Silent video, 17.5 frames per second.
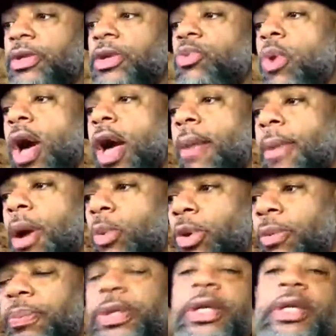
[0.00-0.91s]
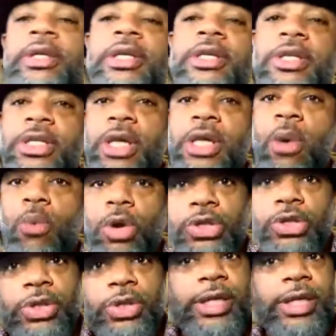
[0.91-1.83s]
Why am I repeating this? Because I
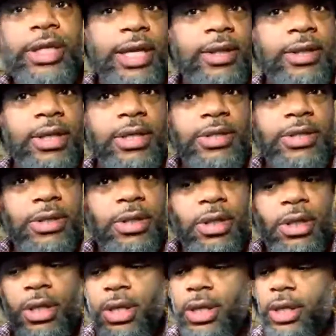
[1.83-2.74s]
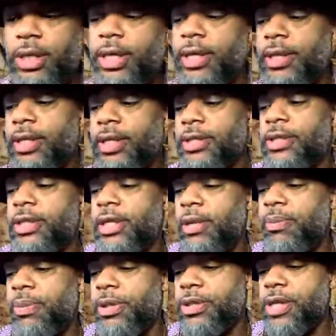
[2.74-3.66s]
want you to get this
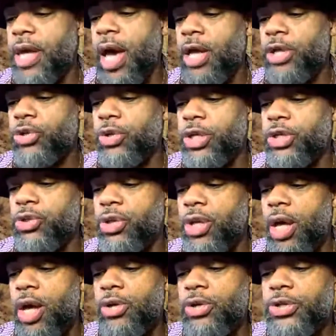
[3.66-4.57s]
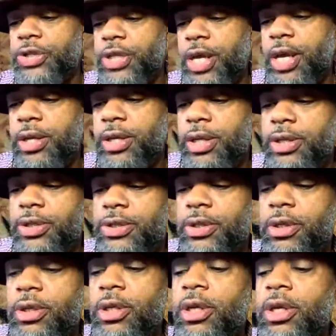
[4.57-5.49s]
deep inside you, get you to understand
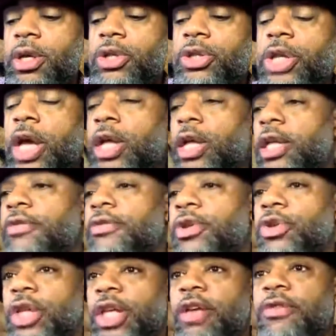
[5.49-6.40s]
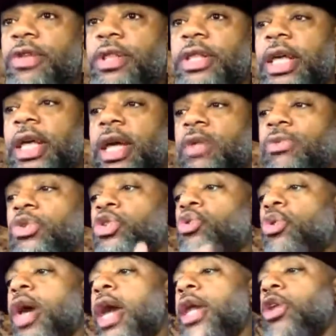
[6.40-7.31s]
this. That even then, you
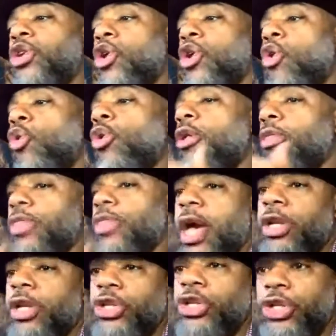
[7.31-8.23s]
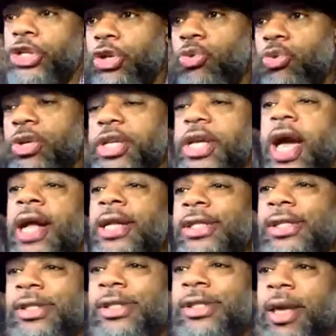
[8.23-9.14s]
got to know that you got
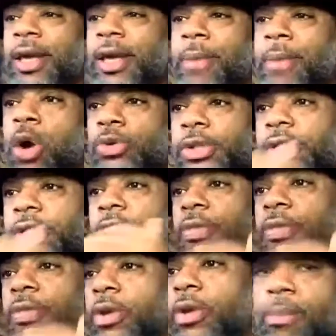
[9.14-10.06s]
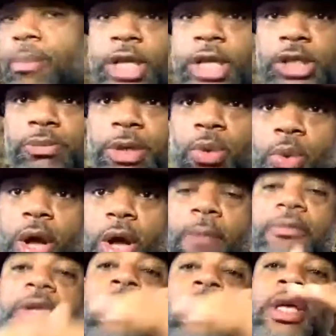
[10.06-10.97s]
to set boundaries, and there must be what
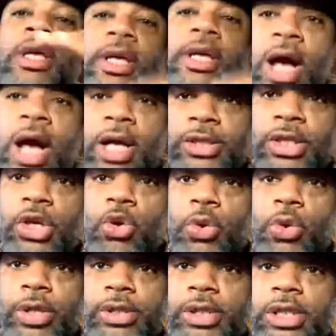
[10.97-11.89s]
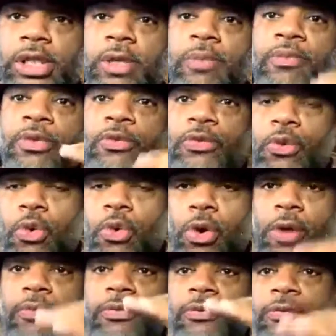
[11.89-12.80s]
consequences
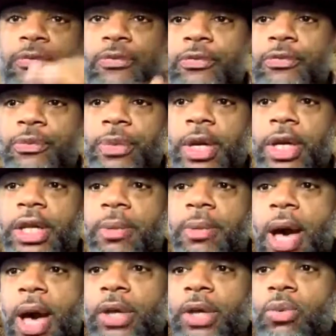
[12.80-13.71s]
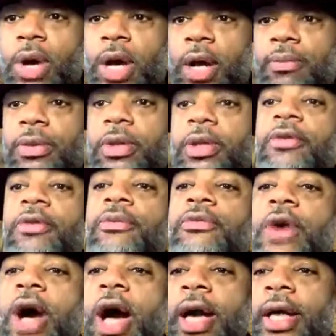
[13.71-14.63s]
for anybody what
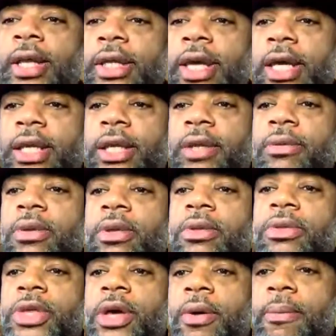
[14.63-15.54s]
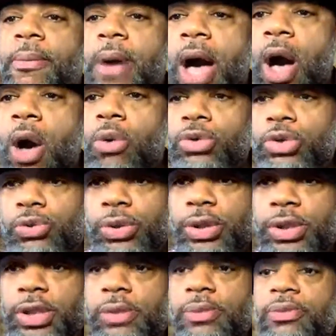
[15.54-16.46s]
violating the
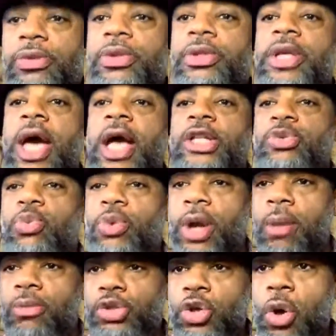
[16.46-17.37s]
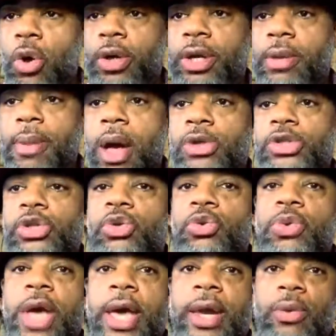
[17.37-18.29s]
boundaries. That's what I'm talking about. So
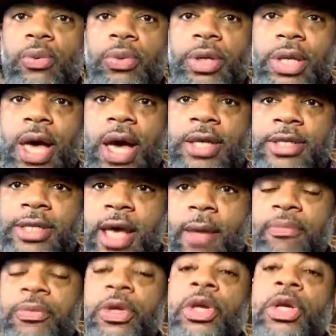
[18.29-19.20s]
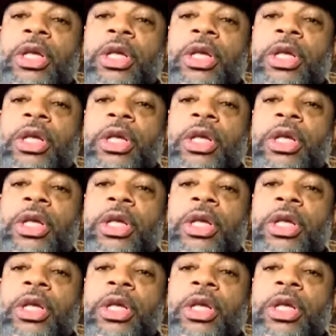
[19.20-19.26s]
you got to realize that.